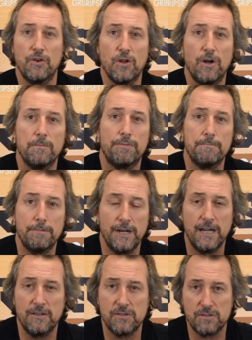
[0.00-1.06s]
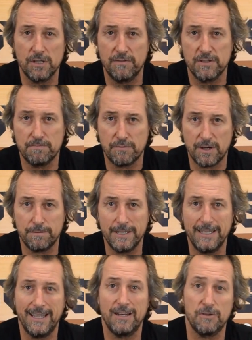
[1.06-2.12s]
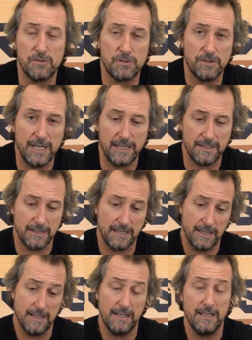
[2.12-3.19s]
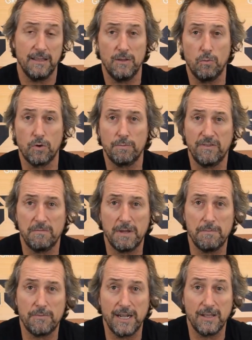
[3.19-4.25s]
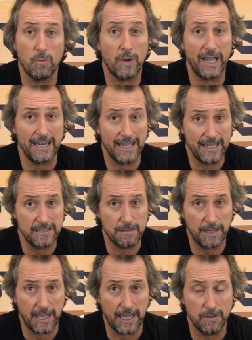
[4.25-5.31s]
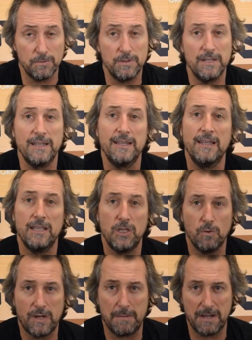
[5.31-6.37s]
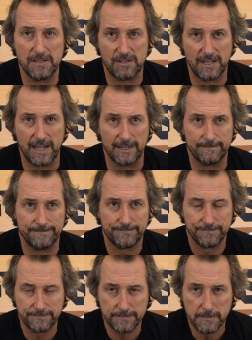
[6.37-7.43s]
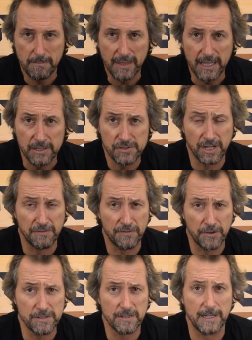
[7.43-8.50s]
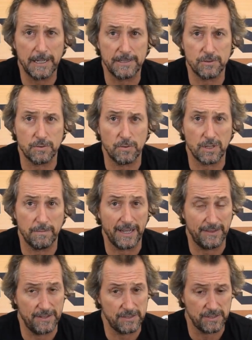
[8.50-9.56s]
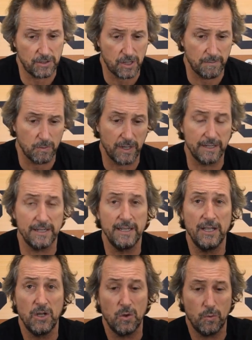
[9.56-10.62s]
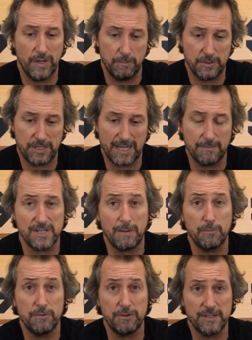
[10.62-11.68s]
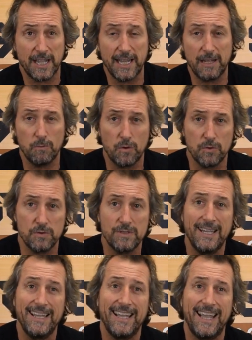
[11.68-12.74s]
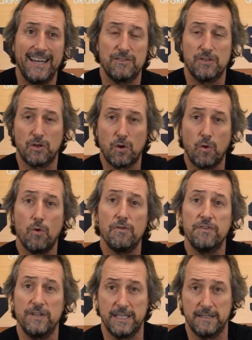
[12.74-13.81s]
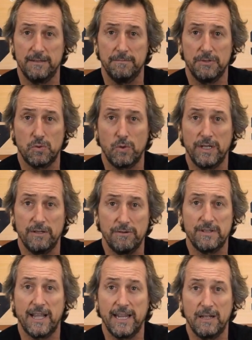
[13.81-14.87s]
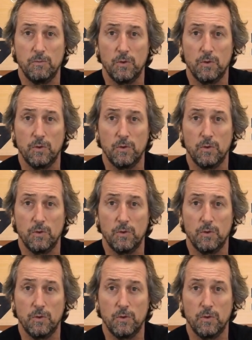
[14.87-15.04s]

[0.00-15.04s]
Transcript: not preparing the surface properly and not treating the waterproofing membrane the way it needs to be handled, you'll come unstuck. So firstly, let's talk about, this is a common one which comes up with retaining walls, and it's the core filling between the retaining